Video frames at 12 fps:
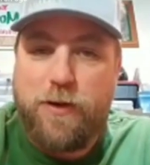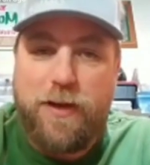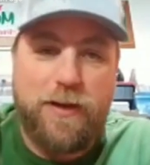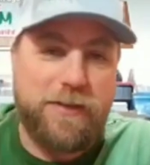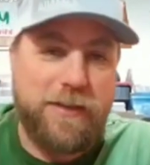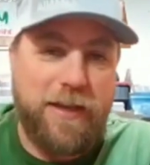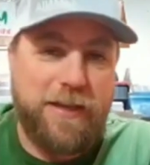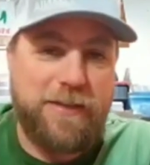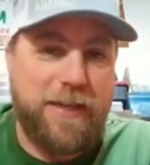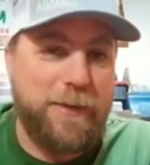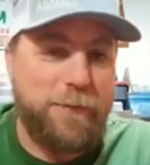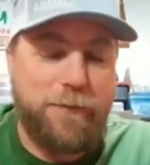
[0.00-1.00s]
I just like
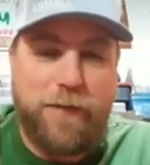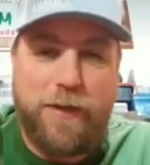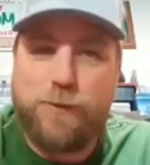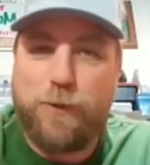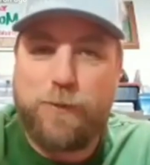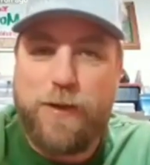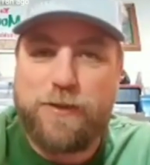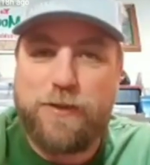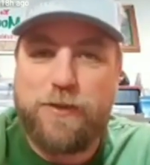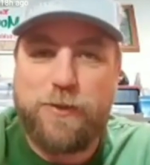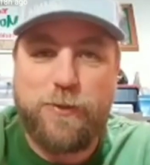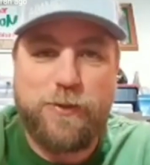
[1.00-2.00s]
sent him a Facebook
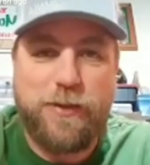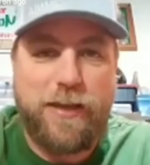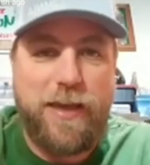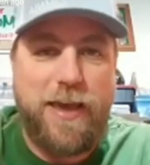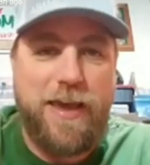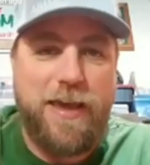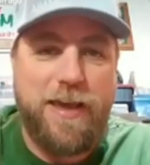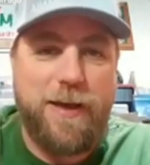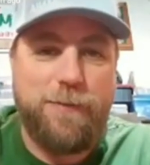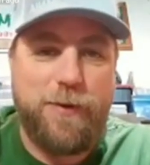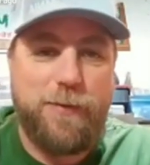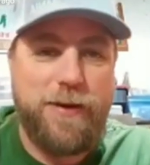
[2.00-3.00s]
message and was like, "Hey, I'm
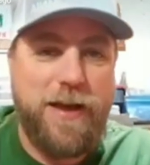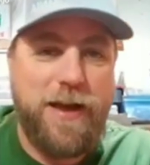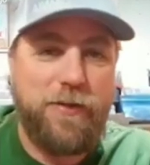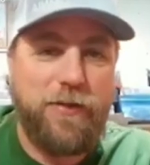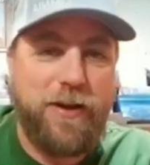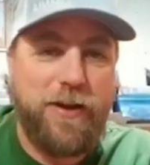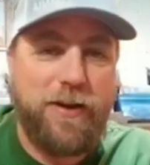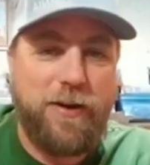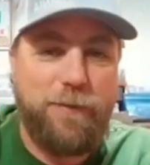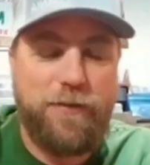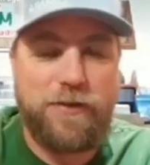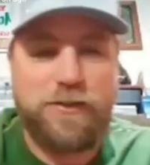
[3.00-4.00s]
going to be down there. I'm
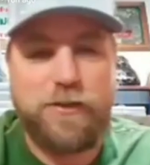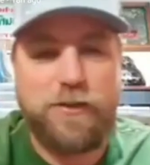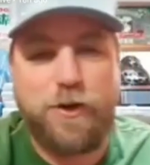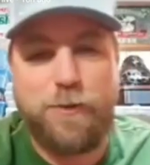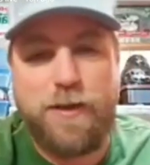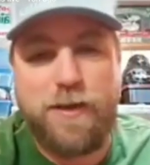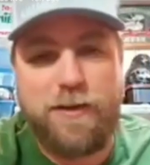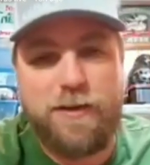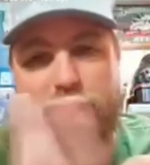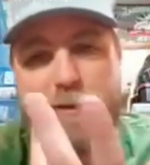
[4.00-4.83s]
fishing the tournament.